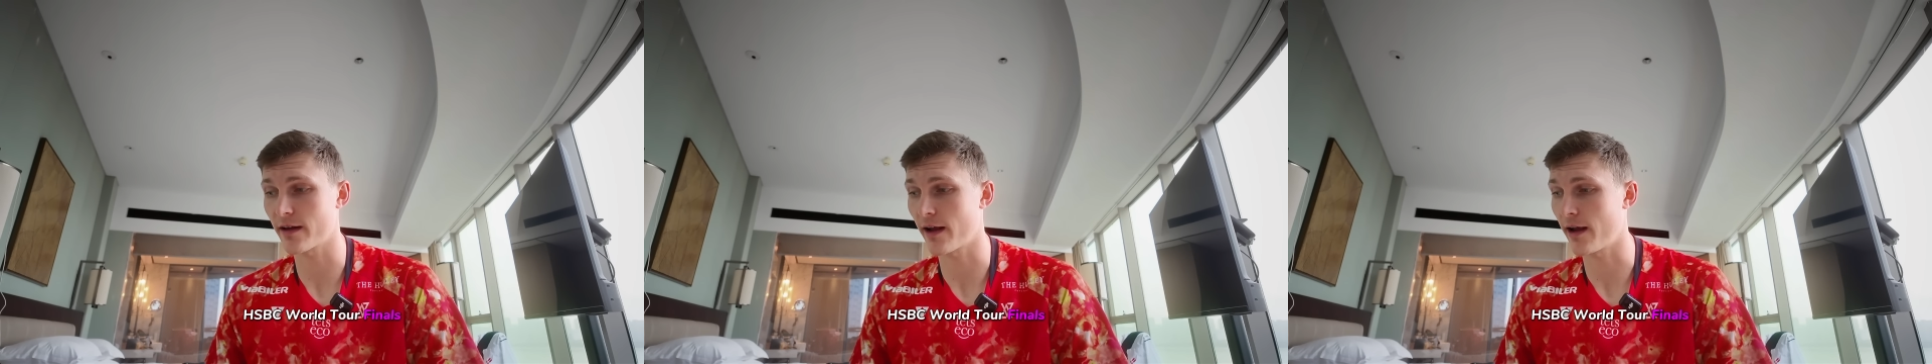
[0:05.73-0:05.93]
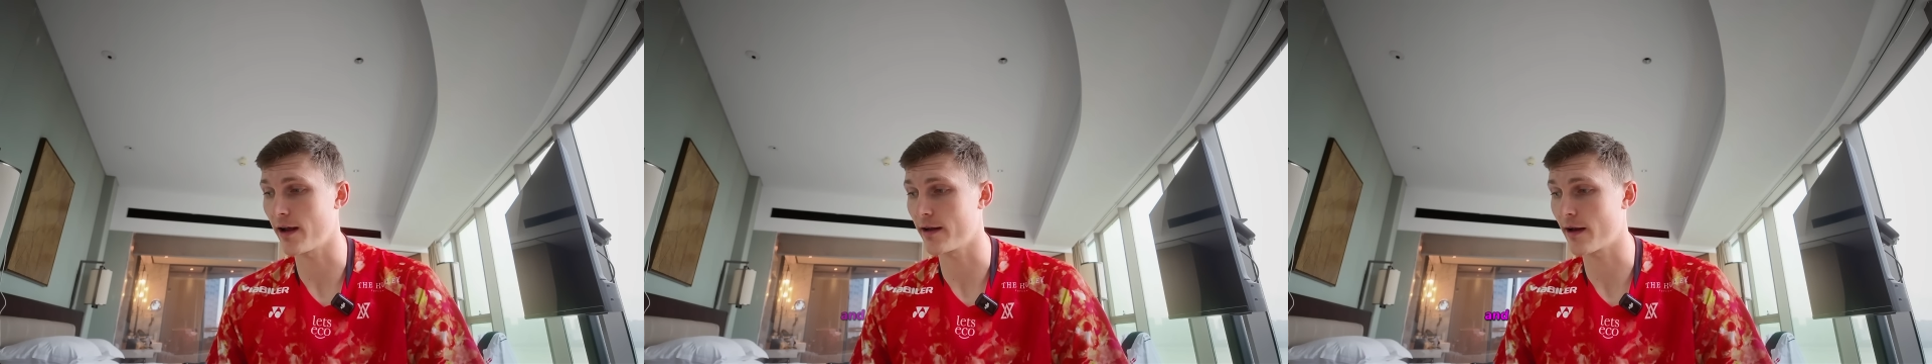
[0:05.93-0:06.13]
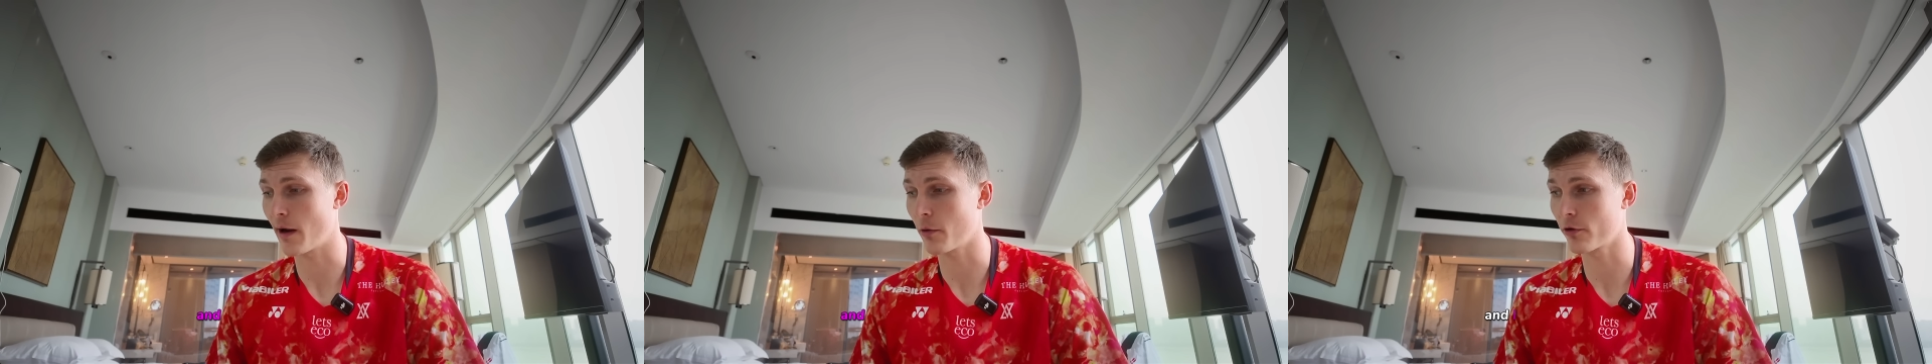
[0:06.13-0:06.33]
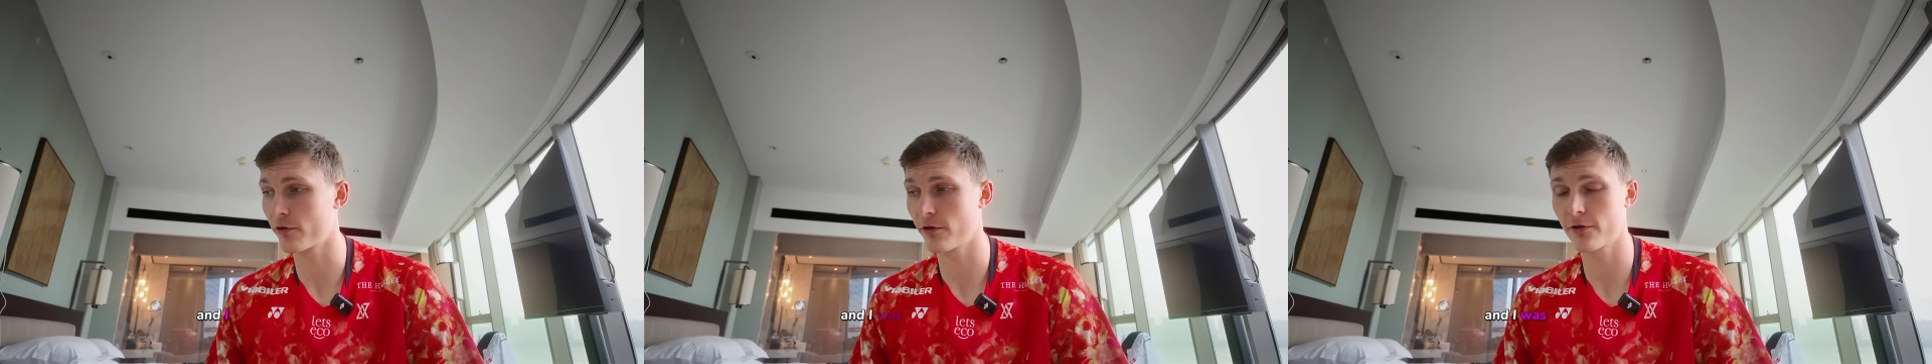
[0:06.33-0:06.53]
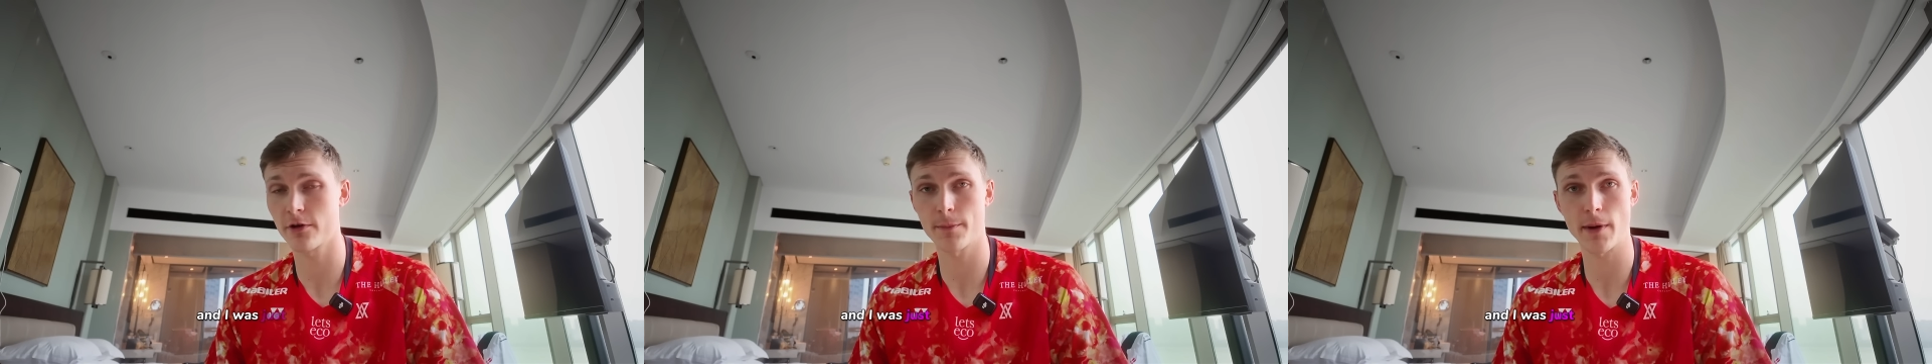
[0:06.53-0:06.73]
and I was
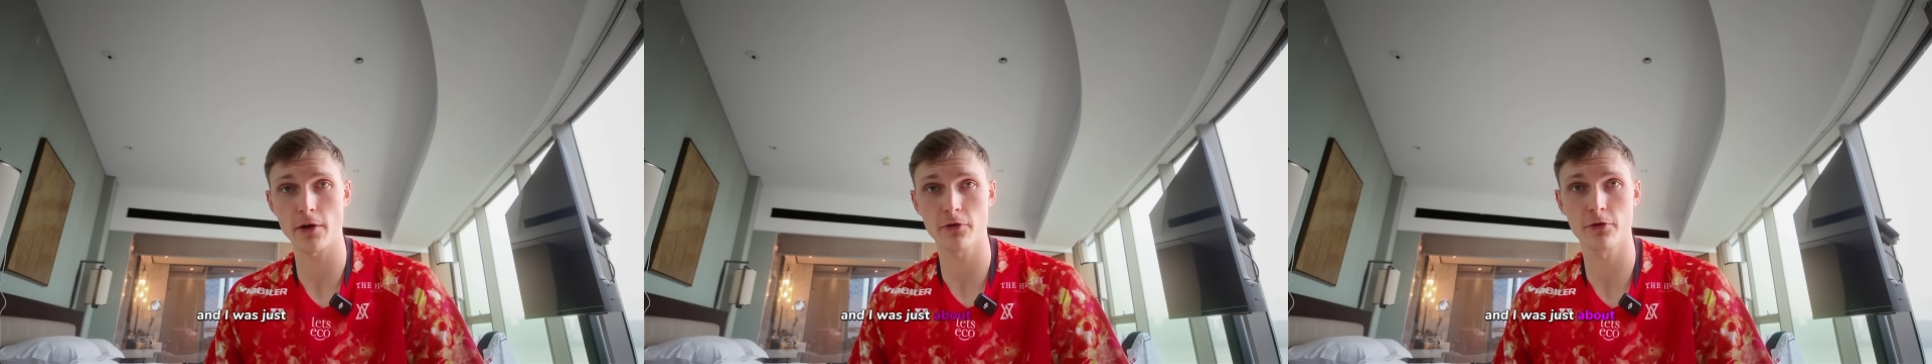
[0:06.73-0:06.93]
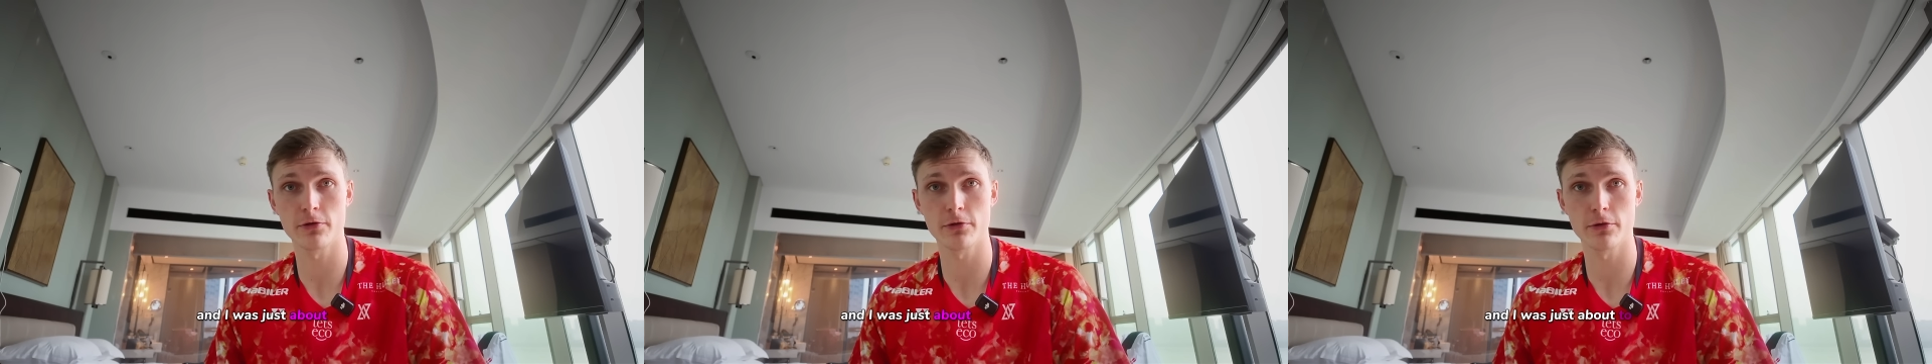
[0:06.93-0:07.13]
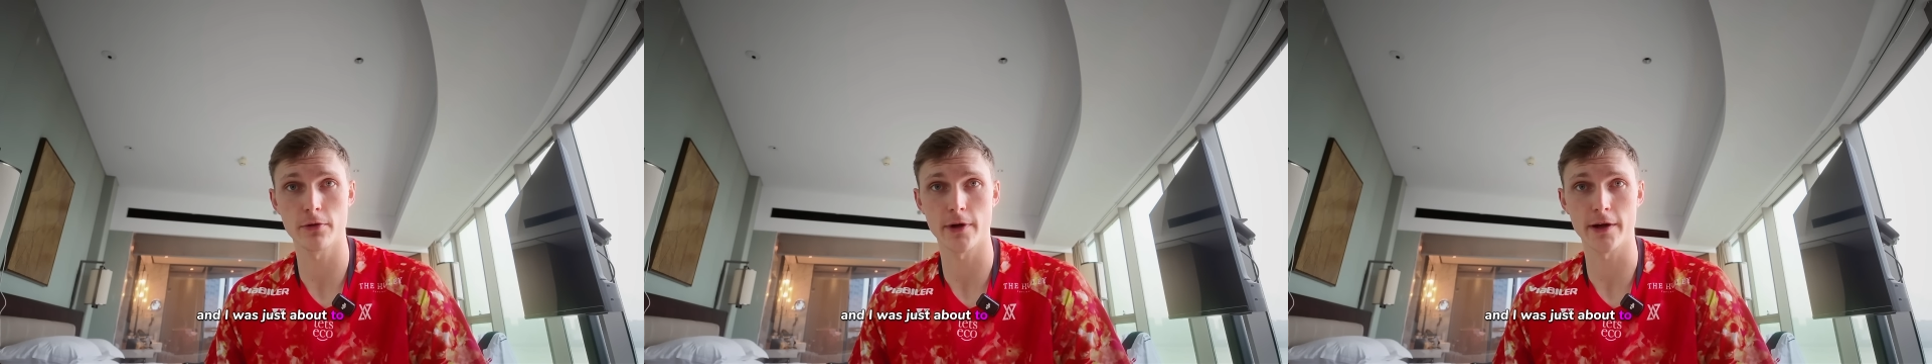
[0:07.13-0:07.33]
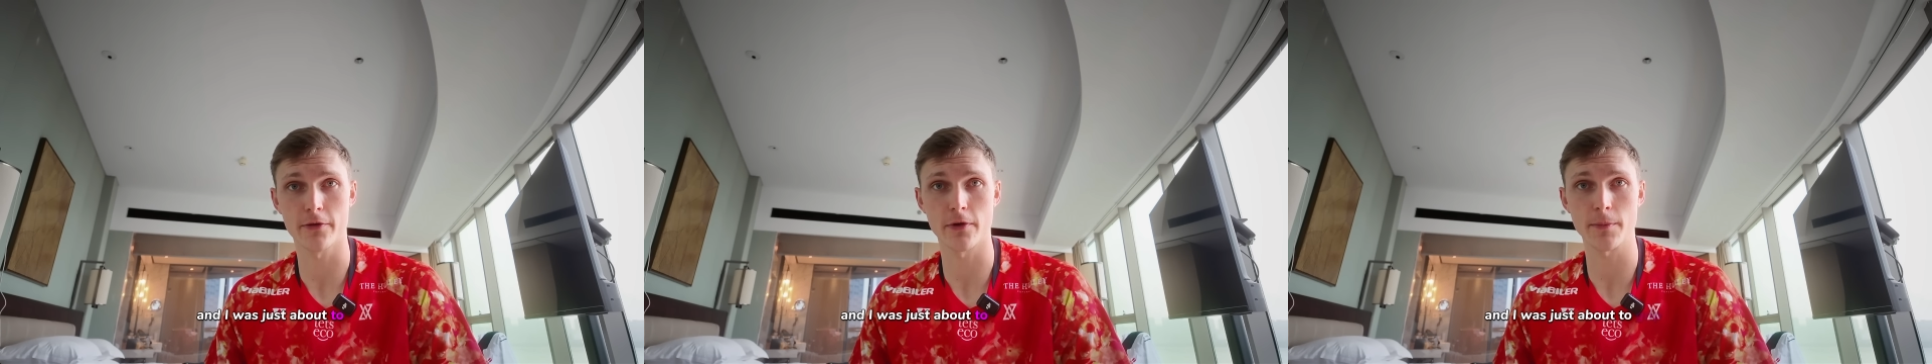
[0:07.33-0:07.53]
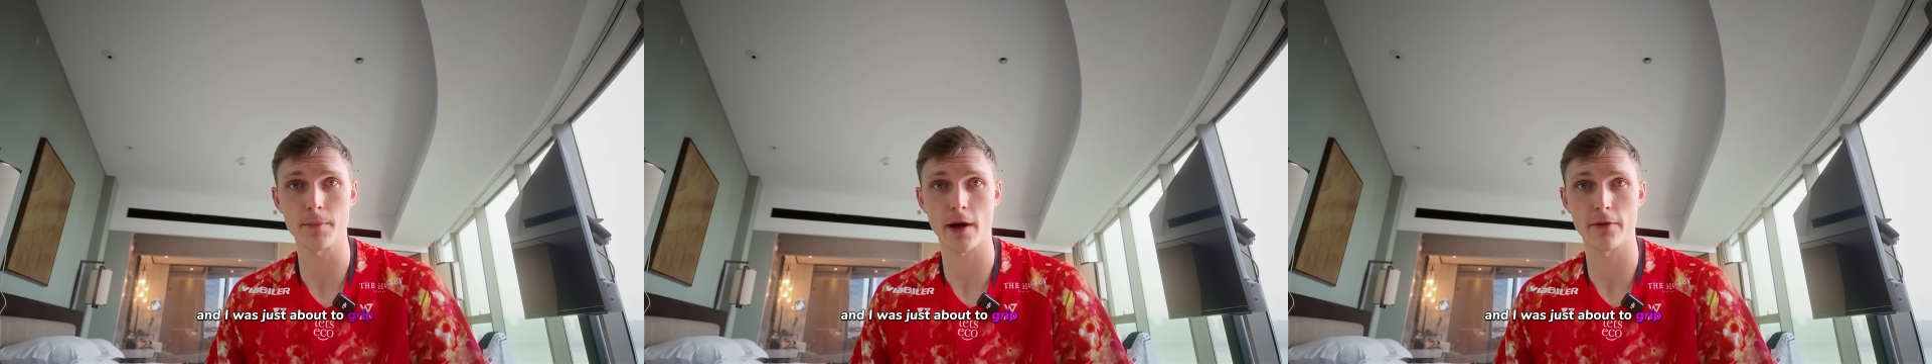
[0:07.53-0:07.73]
just about to grip